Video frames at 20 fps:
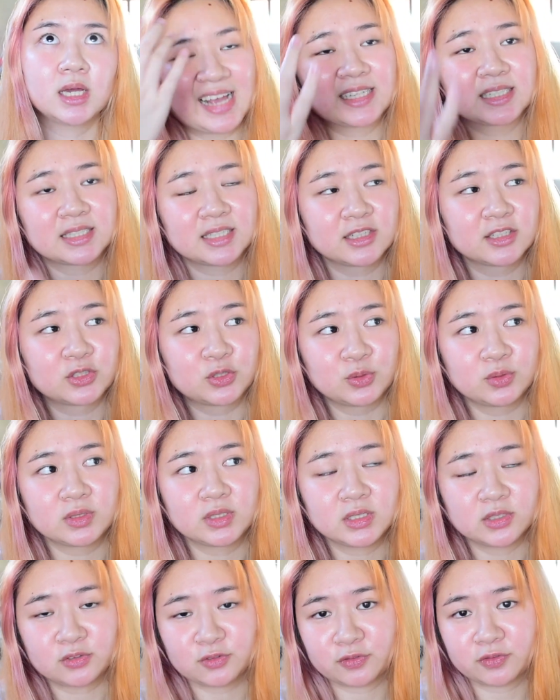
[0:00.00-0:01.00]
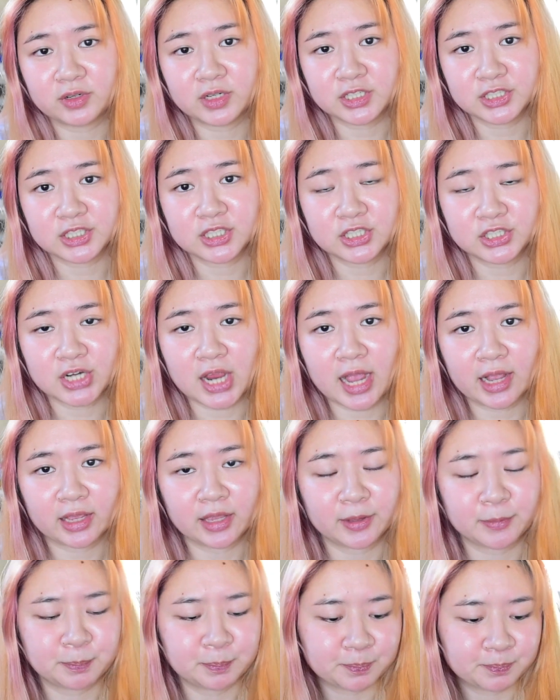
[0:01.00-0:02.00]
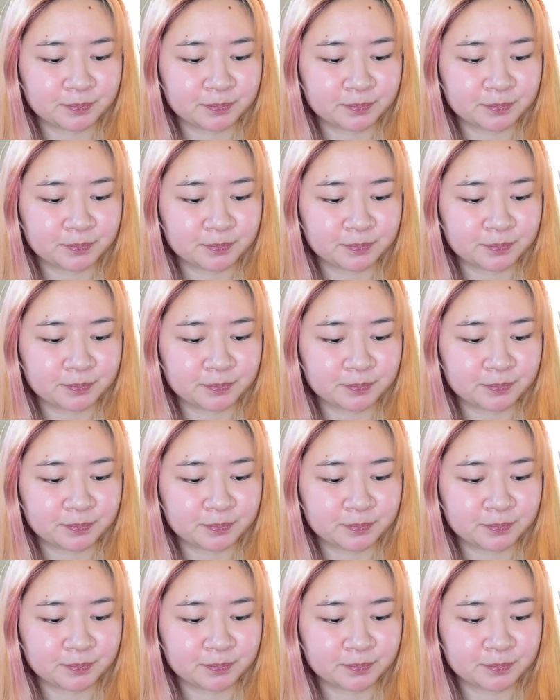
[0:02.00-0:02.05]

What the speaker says: I still do need to finish the jacket.